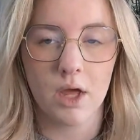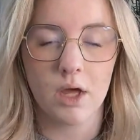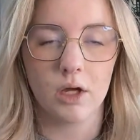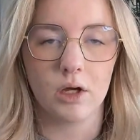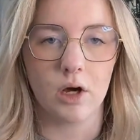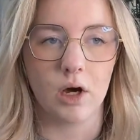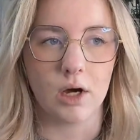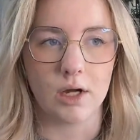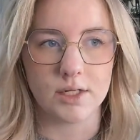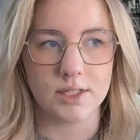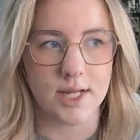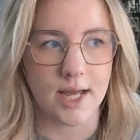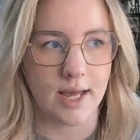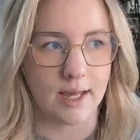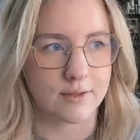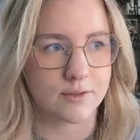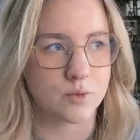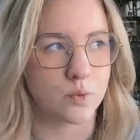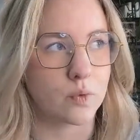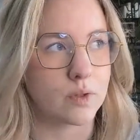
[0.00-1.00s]

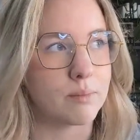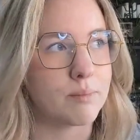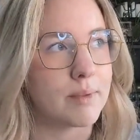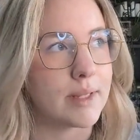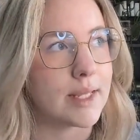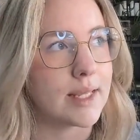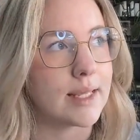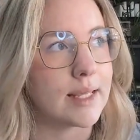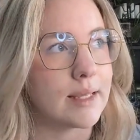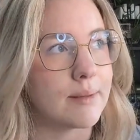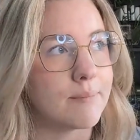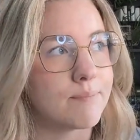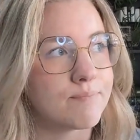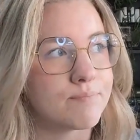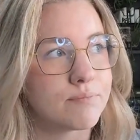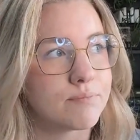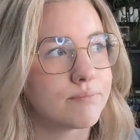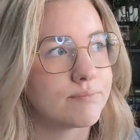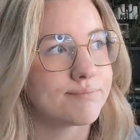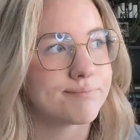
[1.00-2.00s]
Contacts would be
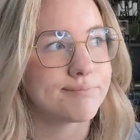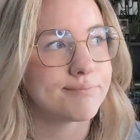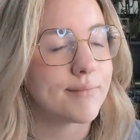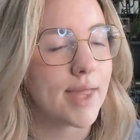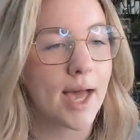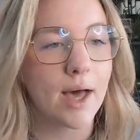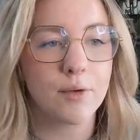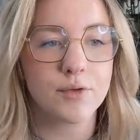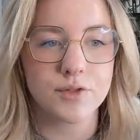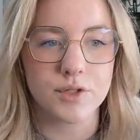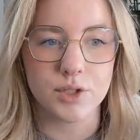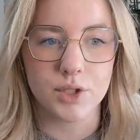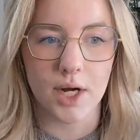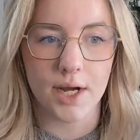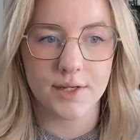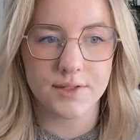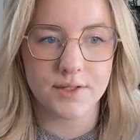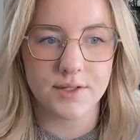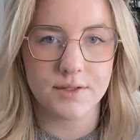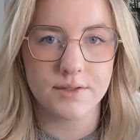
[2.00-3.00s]
house
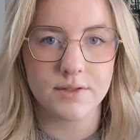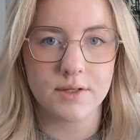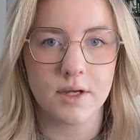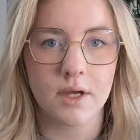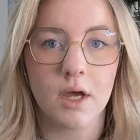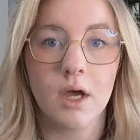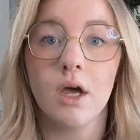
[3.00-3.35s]
addresses.